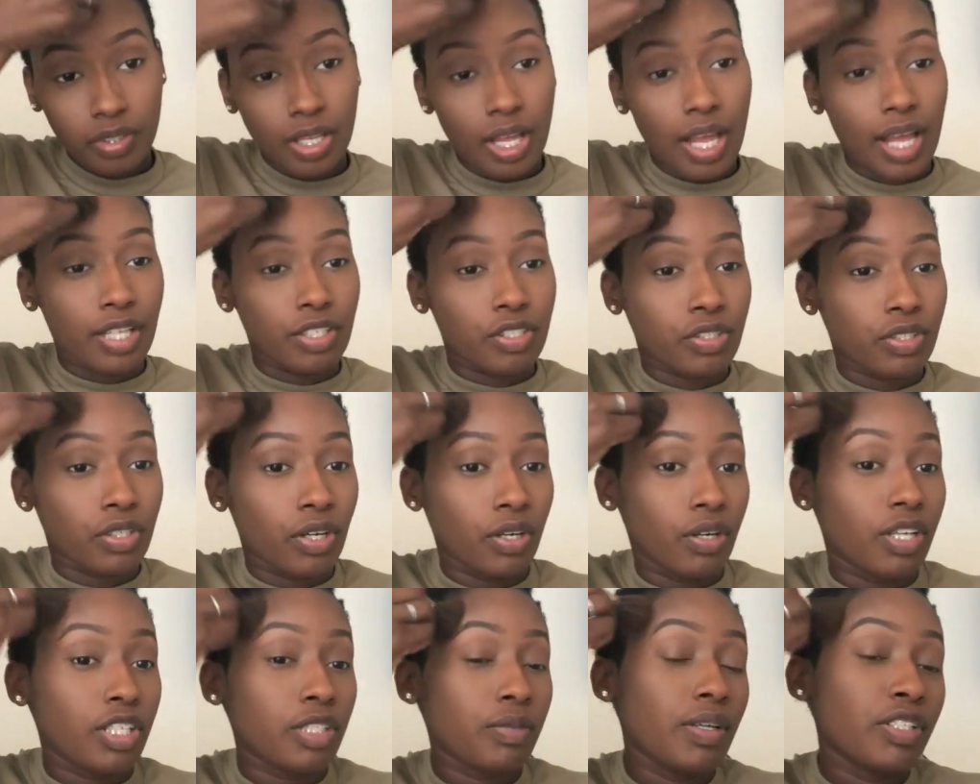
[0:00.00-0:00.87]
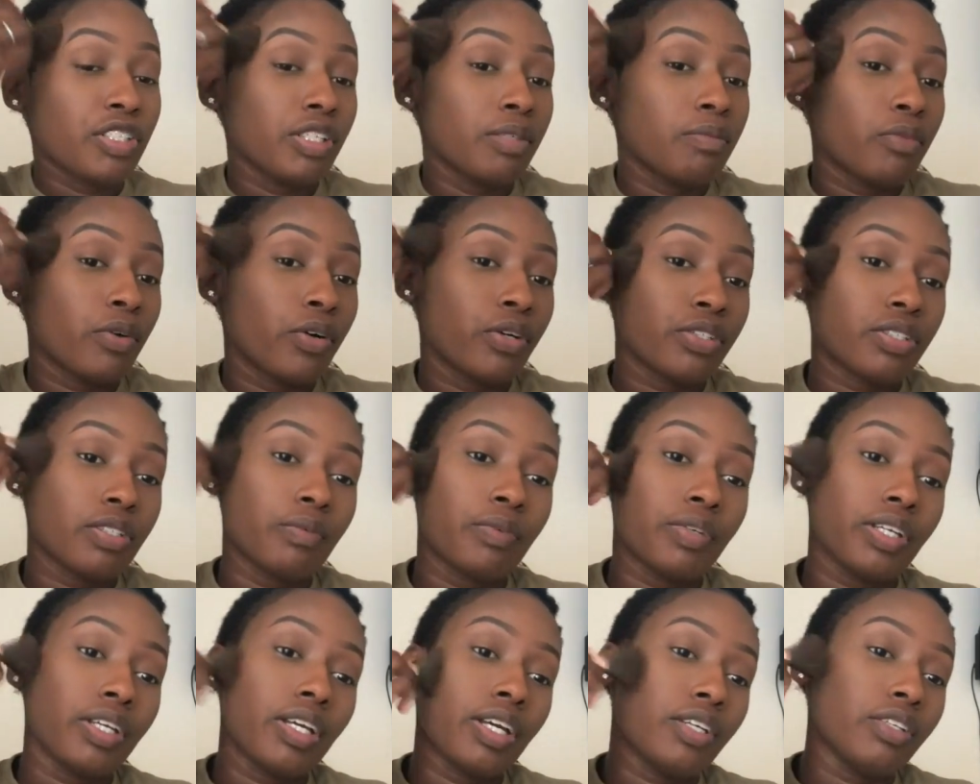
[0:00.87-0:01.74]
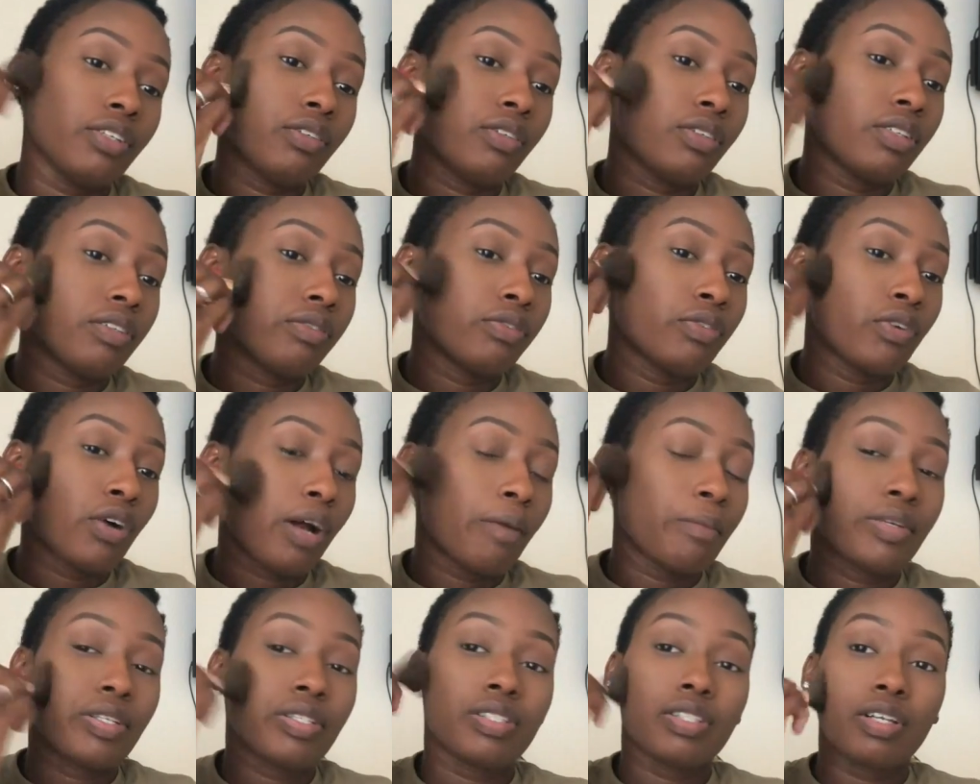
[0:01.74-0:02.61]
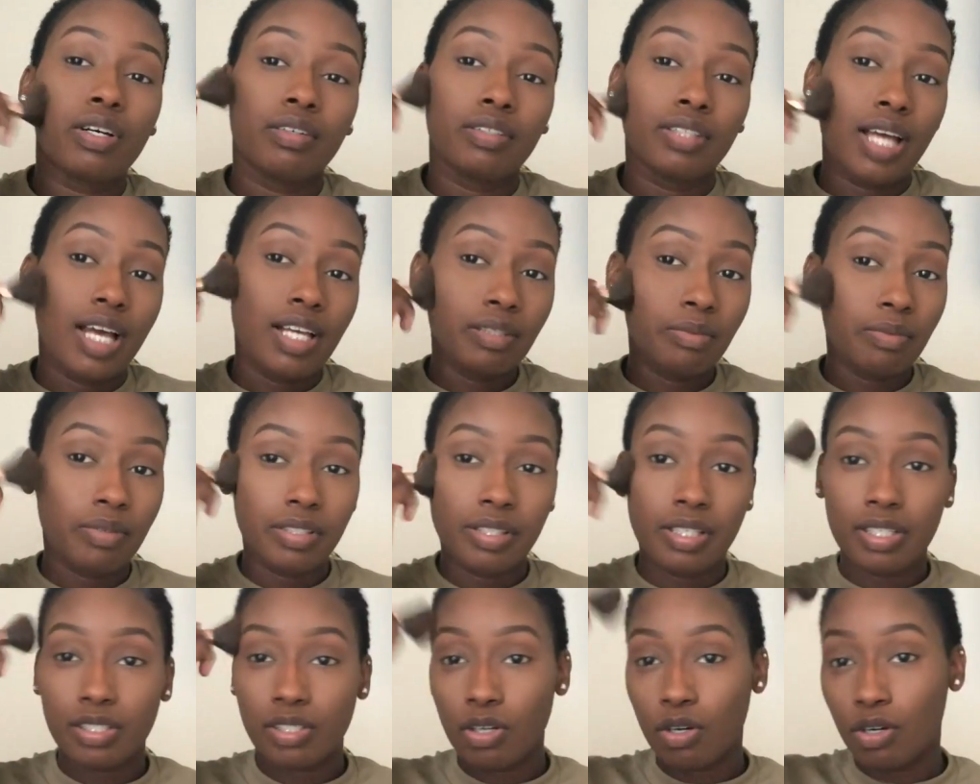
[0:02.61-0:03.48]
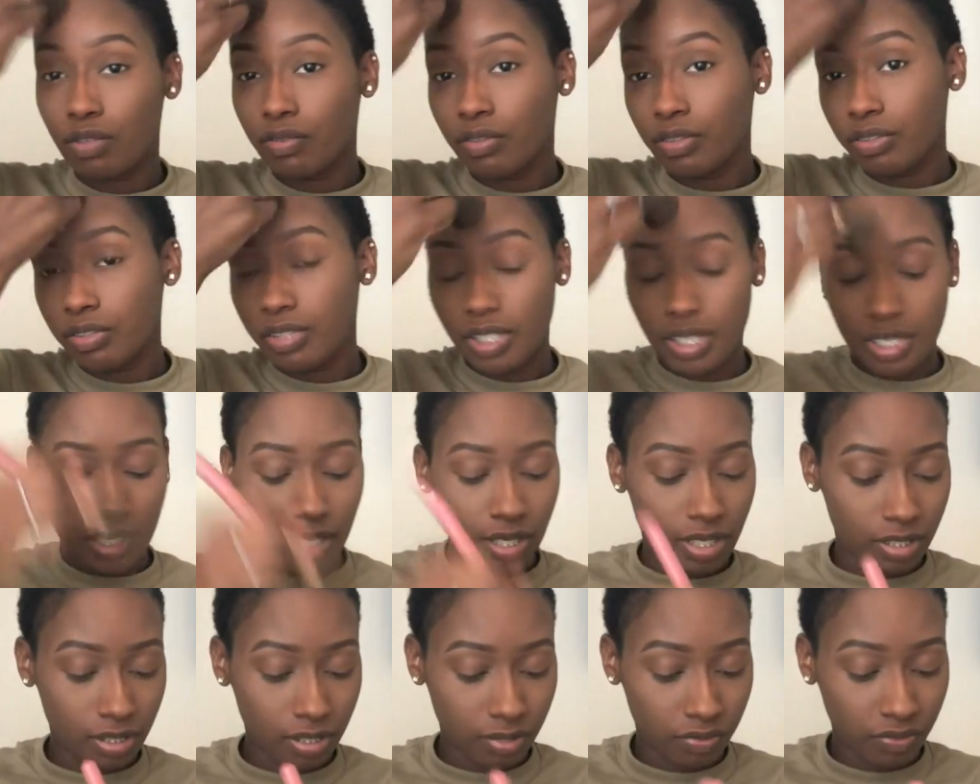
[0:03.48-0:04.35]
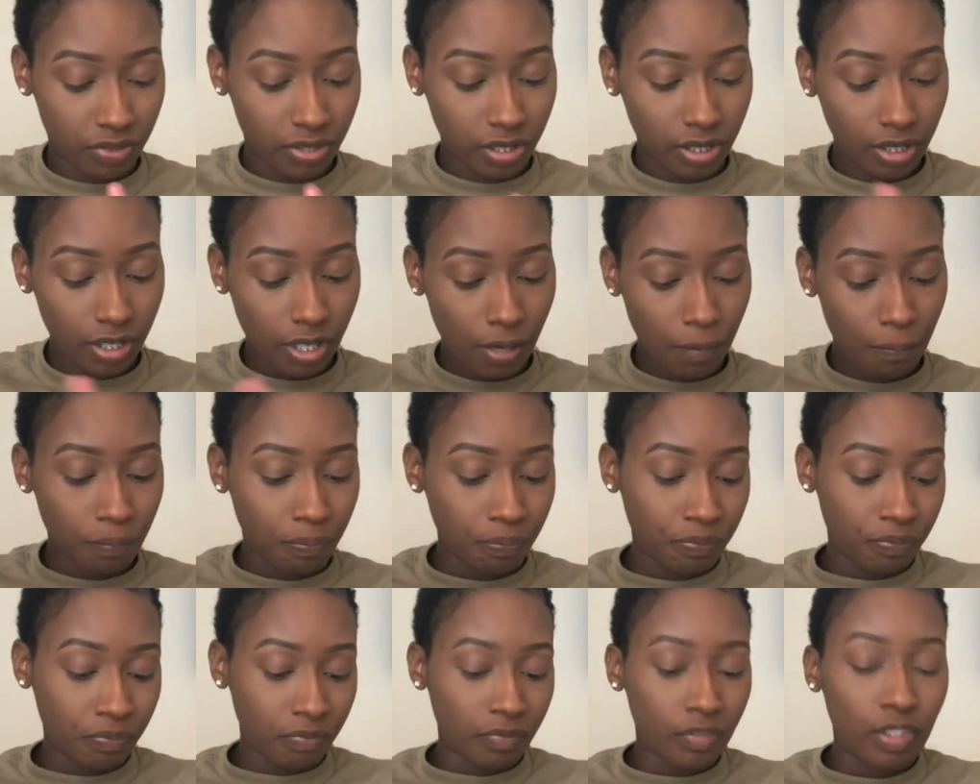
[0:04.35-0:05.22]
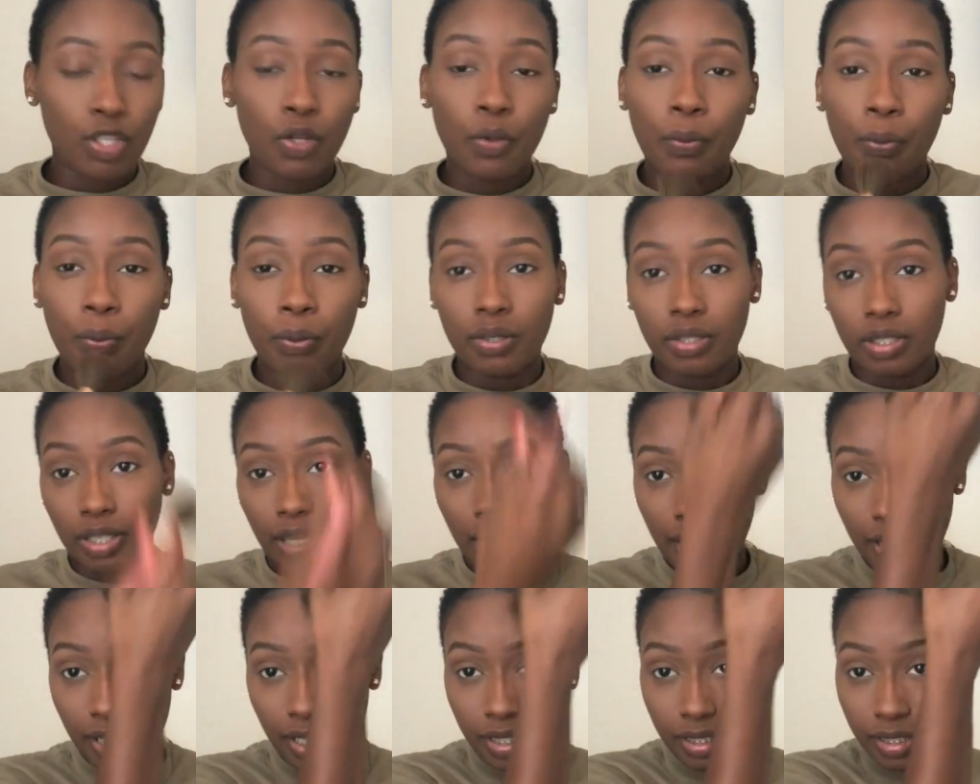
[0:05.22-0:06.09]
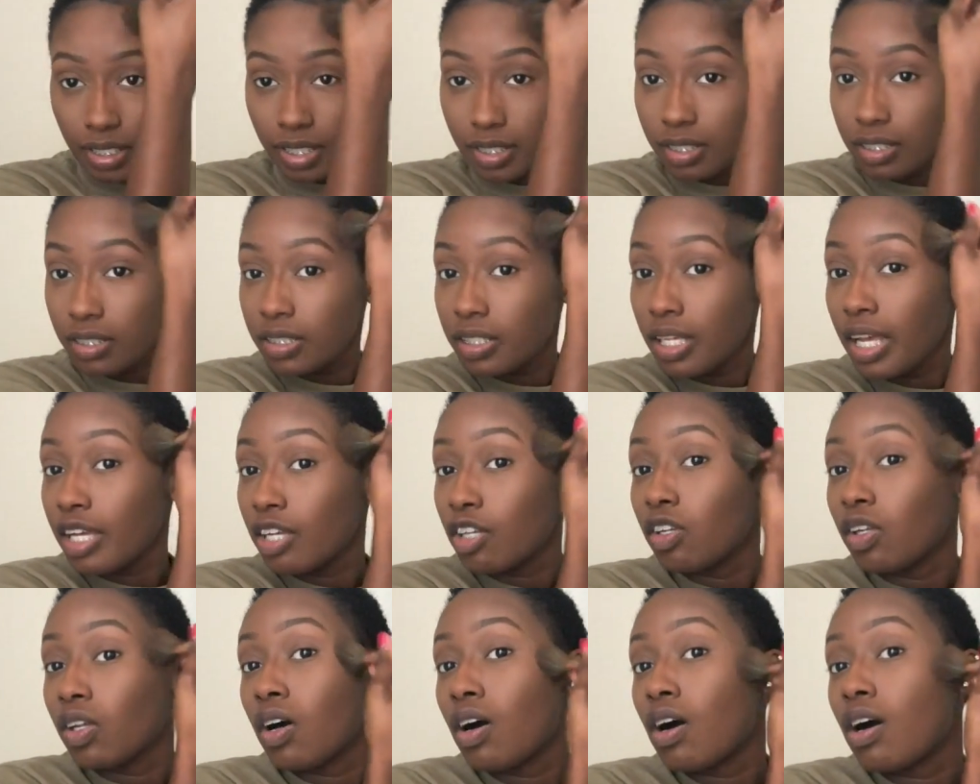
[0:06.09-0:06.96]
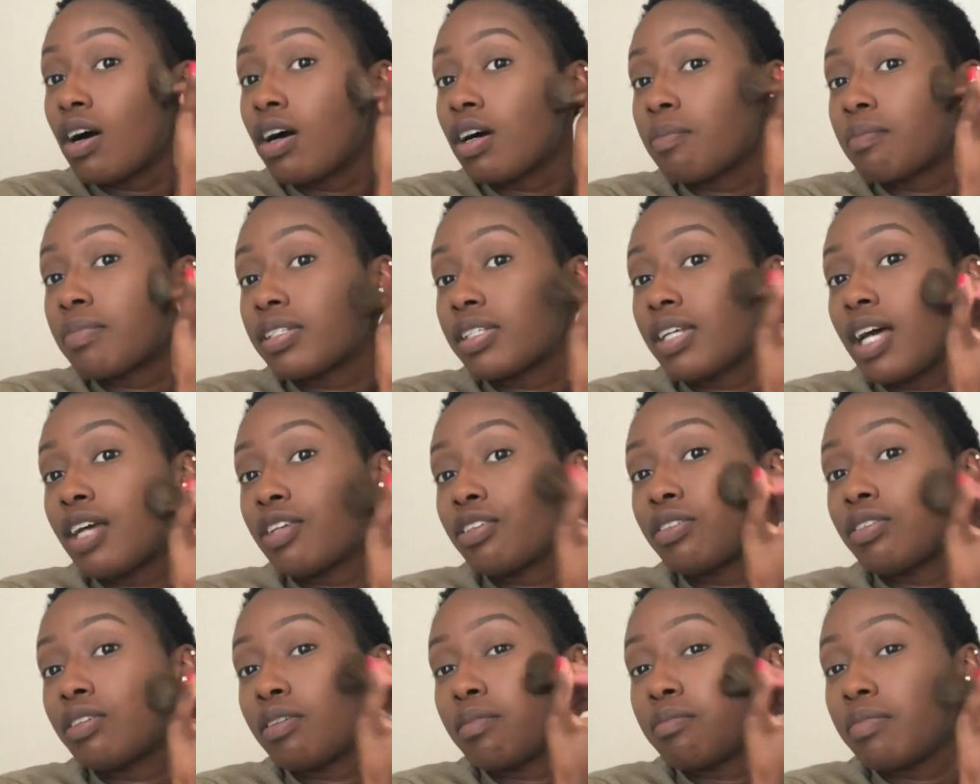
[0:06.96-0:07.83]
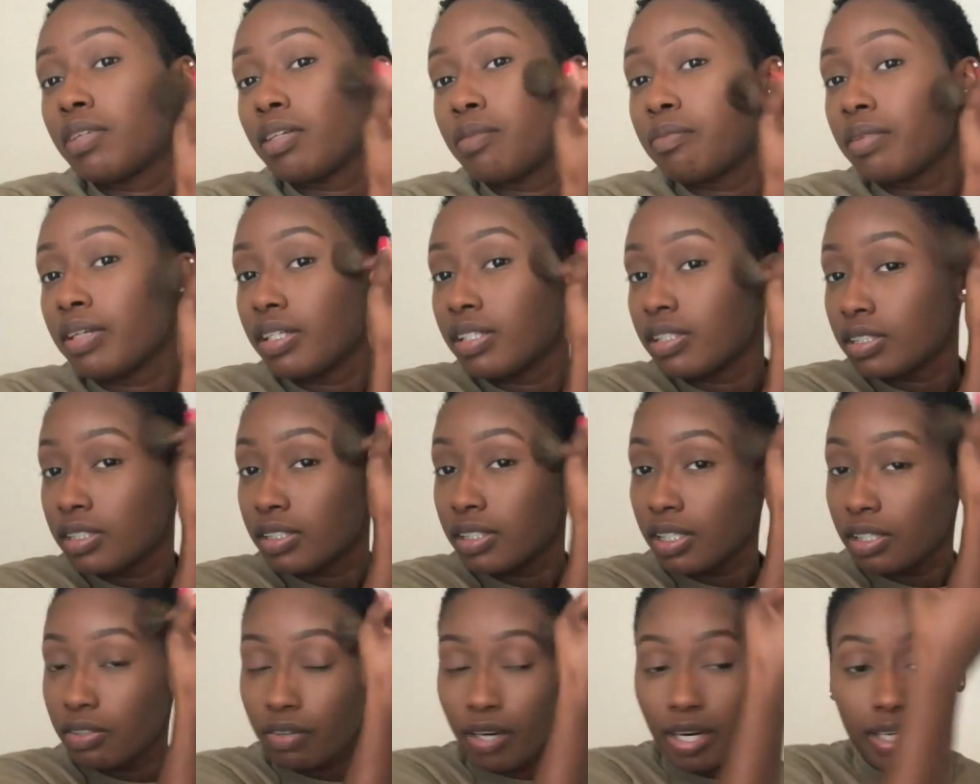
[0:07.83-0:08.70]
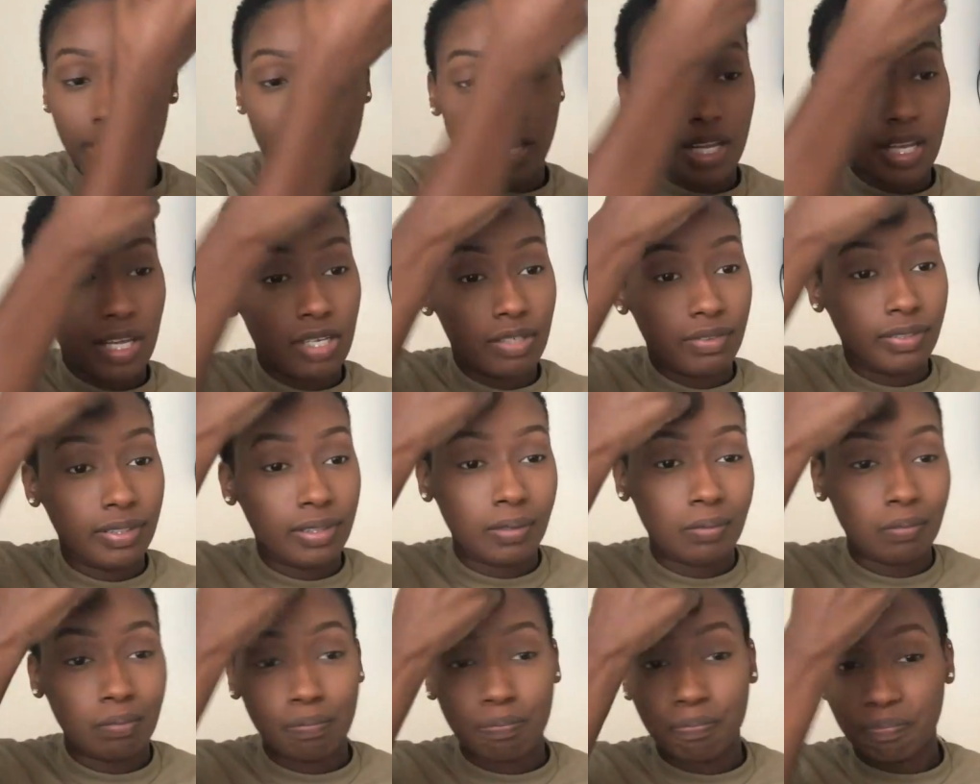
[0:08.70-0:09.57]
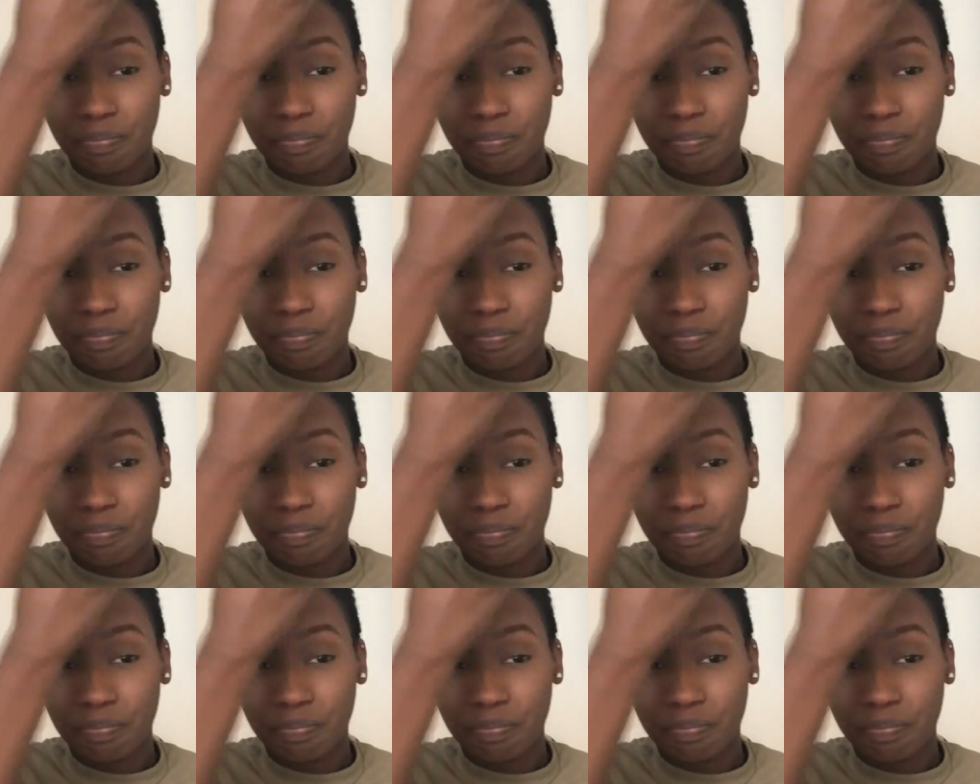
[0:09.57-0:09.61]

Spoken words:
And so, especially more so when you're in uniform. And so that's what this whole routine is. It's really like, it doesn't take long, besides, you know, me being sick right now and